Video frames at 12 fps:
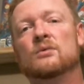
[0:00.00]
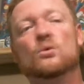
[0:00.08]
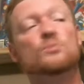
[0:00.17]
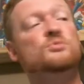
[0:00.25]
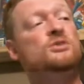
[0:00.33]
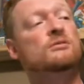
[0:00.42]

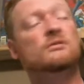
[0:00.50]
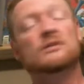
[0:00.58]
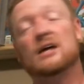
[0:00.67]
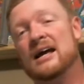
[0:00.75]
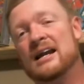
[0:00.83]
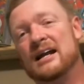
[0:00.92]
Oops.
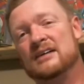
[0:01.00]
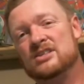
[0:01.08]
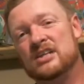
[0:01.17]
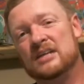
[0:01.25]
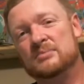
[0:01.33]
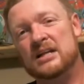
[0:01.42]
And I
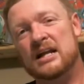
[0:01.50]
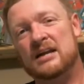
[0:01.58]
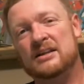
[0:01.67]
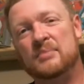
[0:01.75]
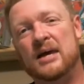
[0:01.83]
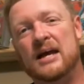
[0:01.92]
slipped it out
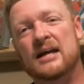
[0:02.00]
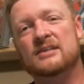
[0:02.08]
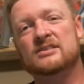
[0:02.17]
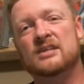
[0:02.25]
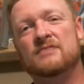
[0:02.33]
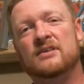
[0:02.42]
of the bag
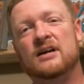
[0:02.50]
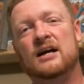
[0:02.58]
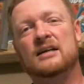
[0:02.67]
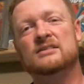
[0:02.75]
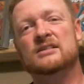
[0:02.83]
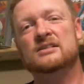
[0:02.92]
because I
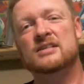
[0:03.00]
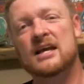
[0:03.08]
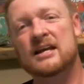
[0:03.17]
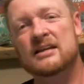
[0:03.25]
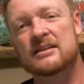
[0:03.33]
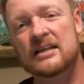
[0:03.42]
forgot to
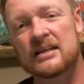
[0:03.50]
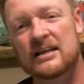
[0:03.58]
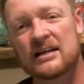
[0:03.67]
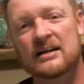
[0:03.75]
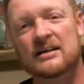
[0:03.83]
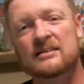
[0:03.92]
take
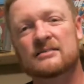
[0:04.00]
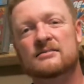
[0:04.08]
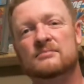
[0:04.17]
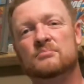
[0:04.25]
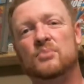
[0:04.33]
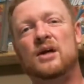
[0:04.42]
the
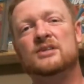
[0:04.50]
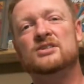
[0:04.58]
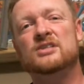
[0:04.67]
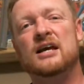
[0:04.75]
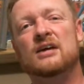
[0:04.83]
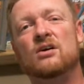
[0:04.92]
price
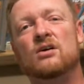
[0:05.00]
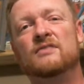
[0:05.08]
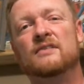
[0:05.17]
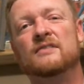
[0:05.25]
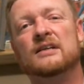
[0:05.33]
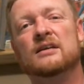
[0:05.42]
tag off
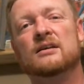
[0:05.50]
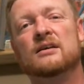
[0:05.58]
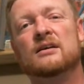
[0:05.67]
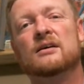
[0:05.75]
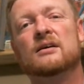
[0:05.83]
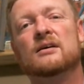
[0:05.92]
of it.
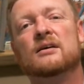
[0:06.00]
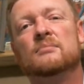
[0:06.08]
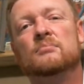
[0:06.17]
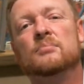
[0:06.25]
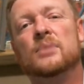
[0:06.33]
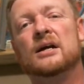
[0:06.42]

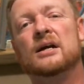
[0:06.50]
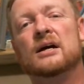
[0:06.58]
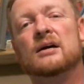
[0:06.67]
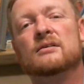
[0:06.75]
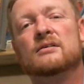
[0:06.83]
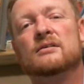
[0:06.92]

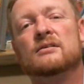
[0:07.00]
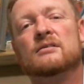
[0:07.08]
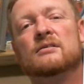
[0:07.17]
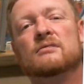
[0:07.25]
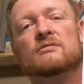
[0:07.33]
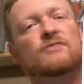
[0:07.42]
But
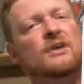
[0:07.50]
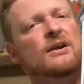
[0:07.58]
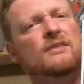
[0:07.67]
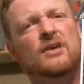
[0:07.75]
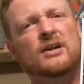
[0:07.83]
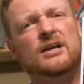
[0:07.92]

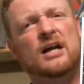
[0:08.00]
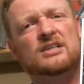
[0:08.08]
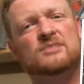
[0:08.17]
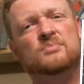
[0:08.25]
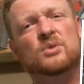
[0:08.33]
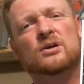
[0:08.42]
very, very
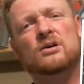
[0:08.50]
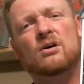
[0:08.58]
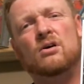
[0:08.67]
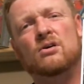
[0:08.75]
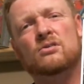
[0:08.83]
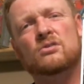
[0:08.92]
nice book.
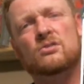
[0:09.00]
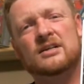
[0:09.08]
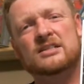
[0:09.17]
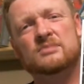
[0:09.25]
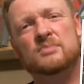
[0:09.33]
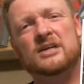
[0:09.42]
All
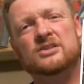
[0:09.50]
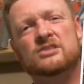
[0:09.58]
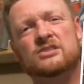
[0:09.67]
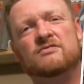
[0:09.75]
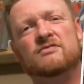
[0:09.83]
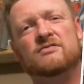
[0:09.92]
crisp
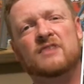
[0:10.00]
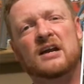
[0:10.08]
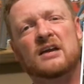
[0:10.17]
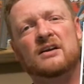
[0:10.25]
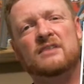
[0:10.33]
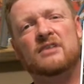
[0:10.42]
edges.
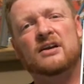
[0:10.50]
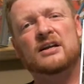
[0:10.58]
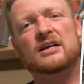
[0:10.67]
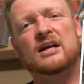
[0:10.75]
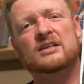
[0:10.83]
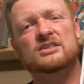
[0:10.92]
Very, very
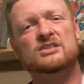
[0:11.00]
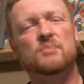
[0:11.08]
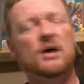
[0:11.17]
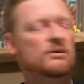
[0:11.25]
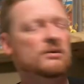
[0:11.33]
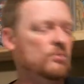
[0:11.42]
nice.
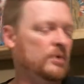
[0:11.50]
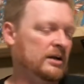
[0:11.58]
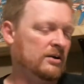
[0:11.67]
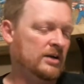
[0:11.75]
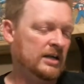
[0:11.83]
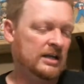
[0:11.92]

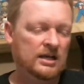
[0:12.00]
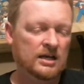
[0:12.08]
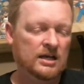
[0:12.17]
Spider-Gwen on it.